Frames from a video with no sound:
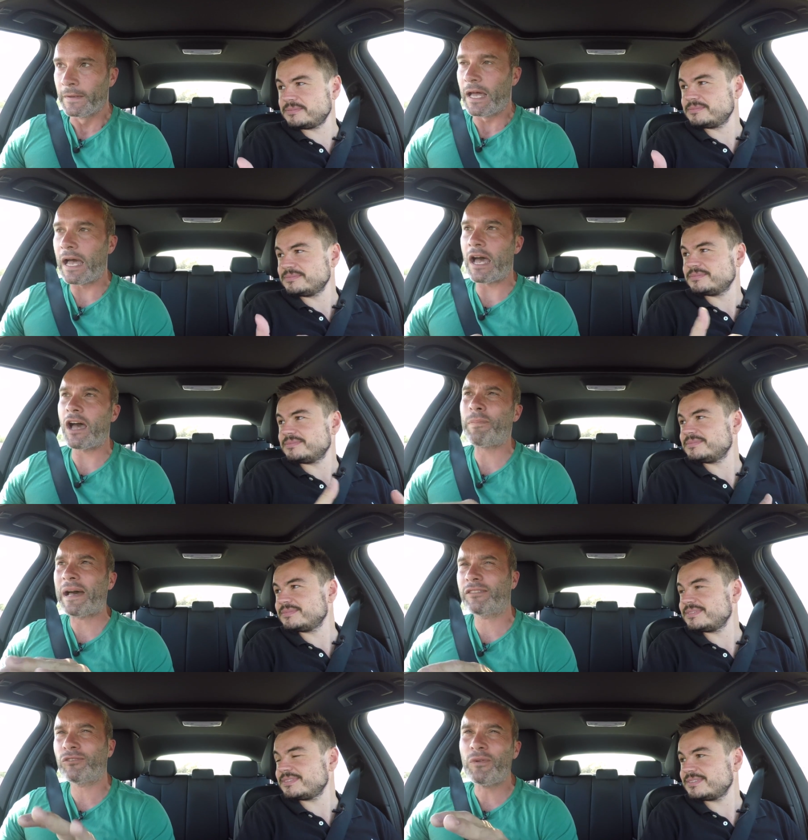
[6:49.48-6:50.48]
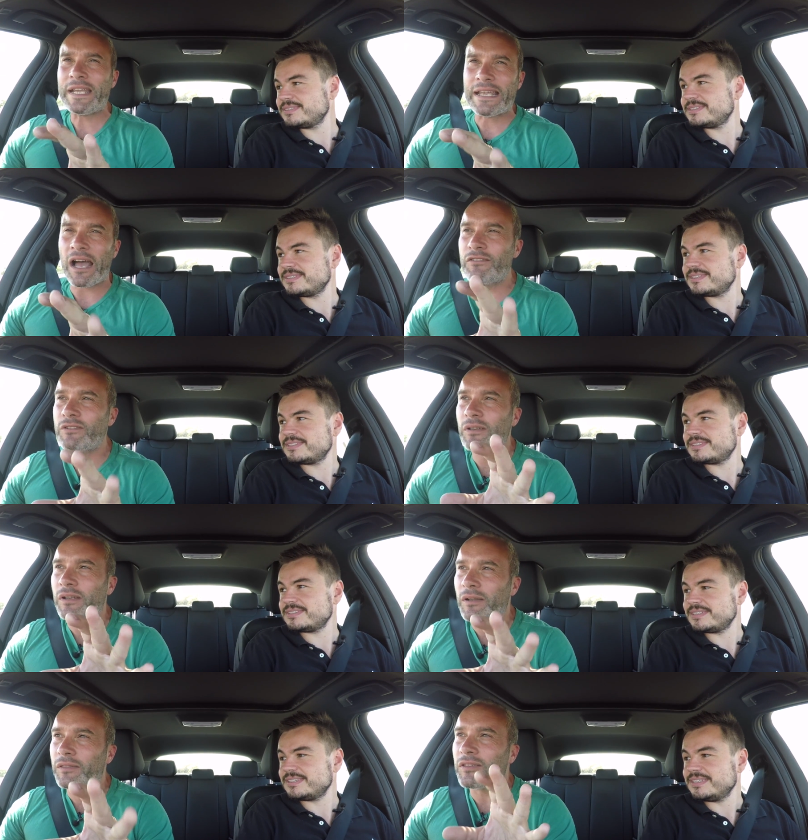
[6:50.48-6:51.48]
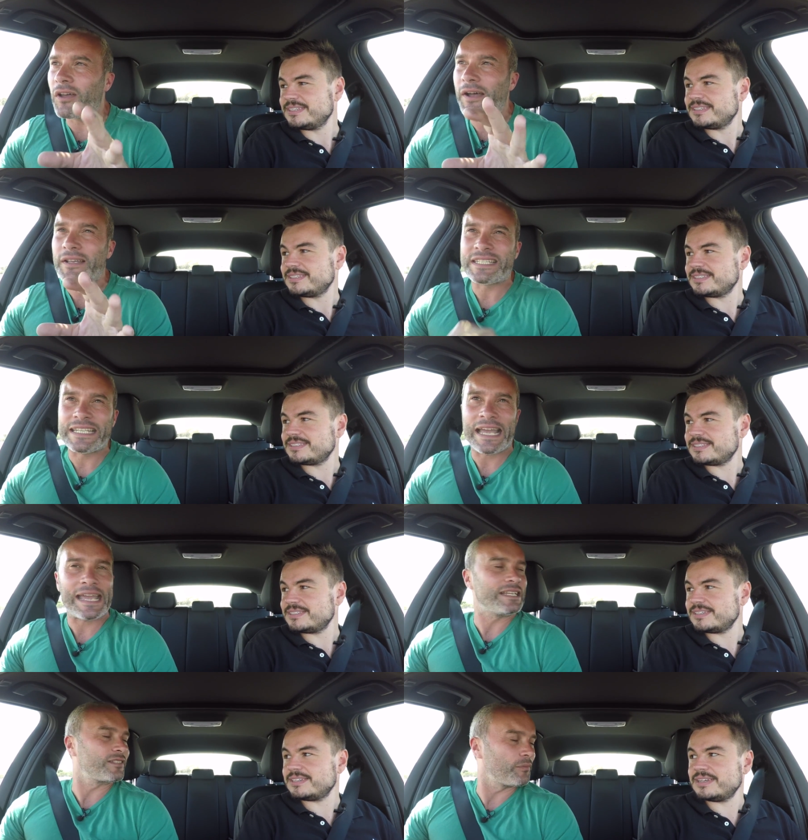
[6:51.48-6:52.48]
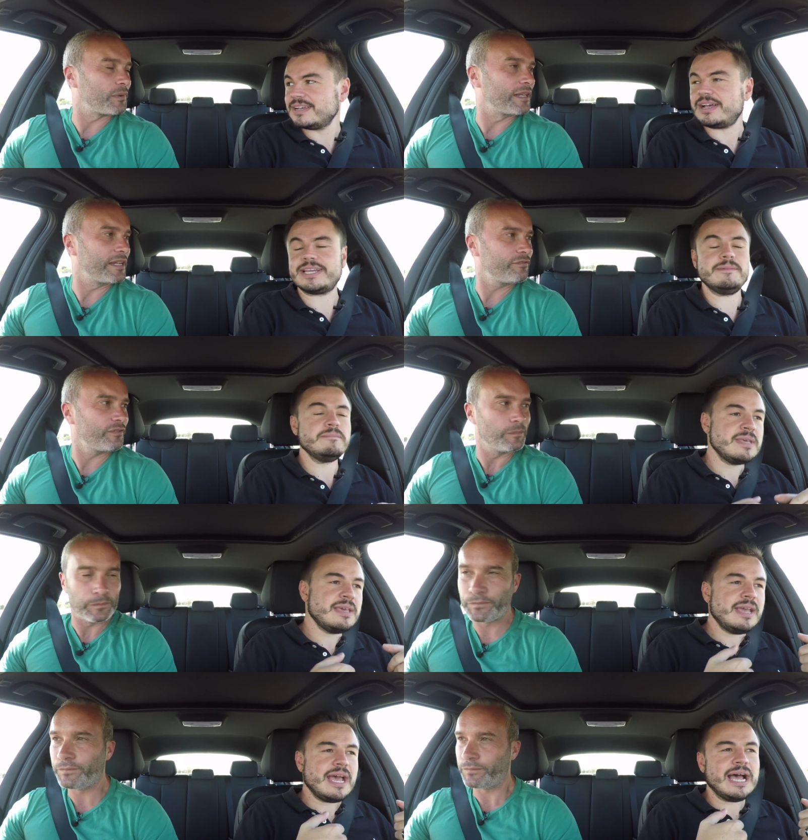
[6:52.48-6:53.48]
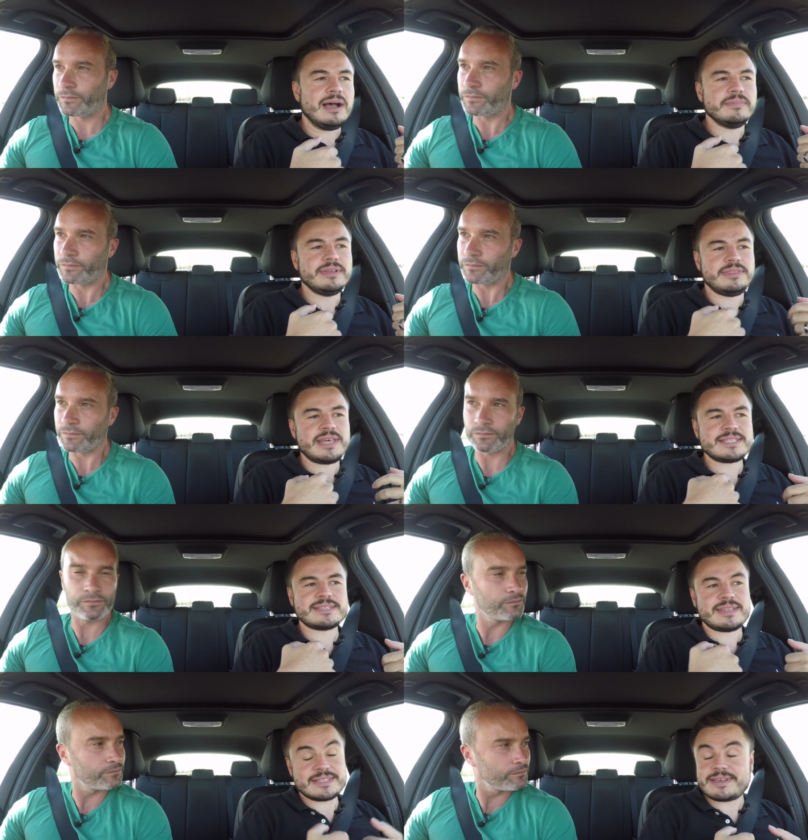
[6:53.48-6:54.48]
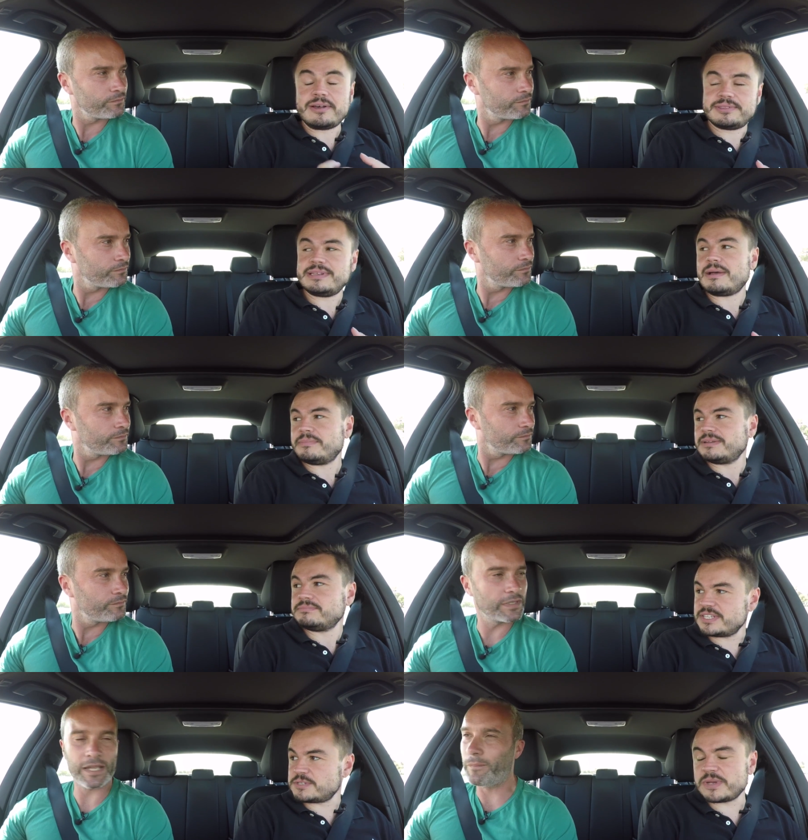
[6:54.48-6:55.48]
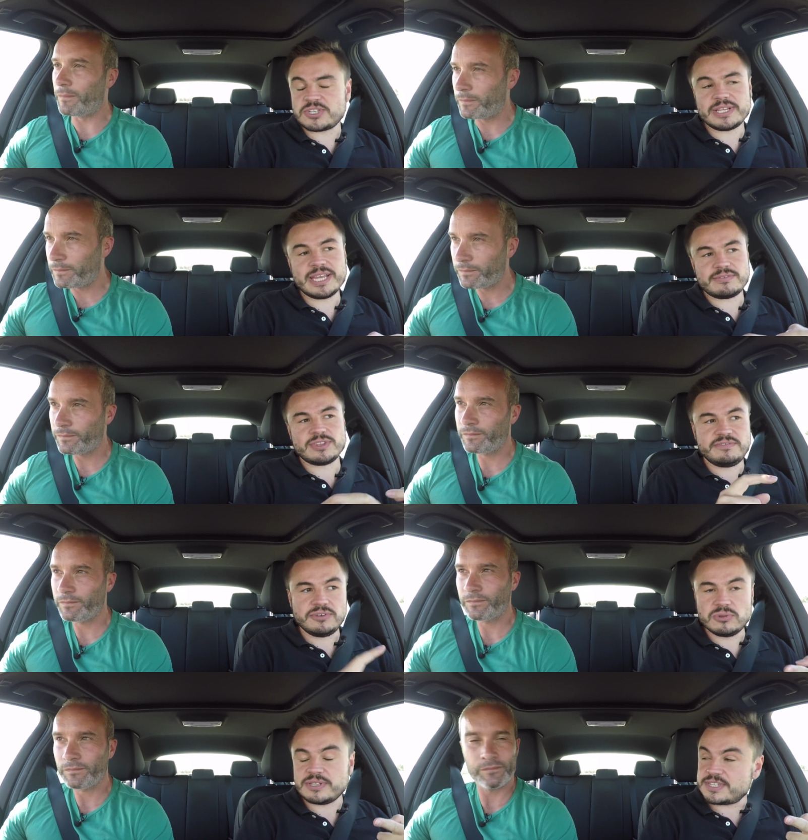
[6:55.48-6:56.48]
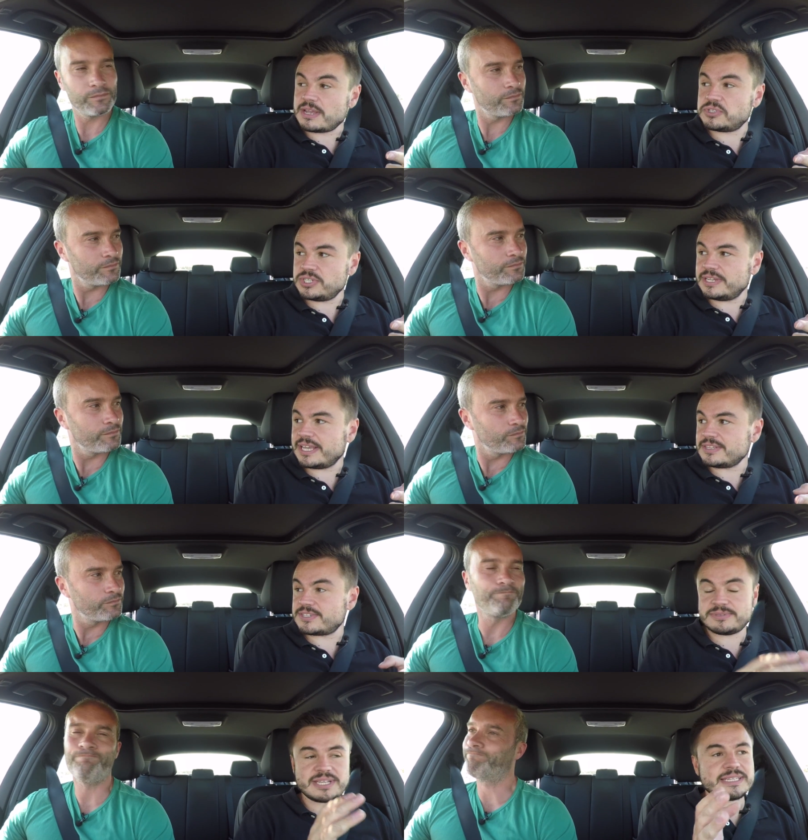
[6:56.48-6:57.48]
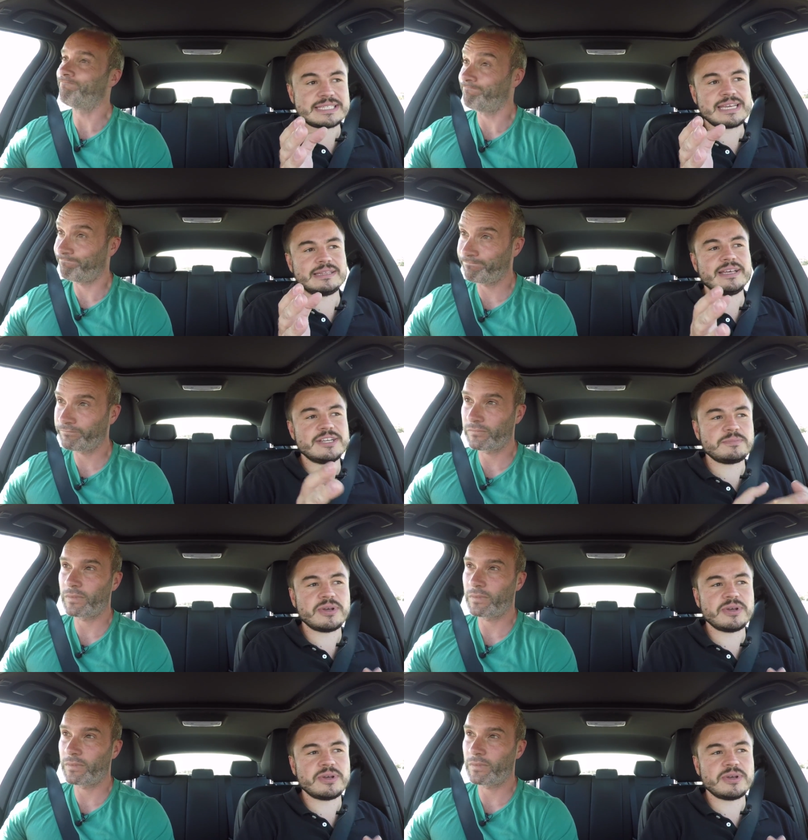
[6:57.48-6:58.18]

Speaker 1: About 338, I
Speaker 2: believe. Okay. That's a healthy number, especially yep. given the fuel consumption you get, so it's under 10 litres per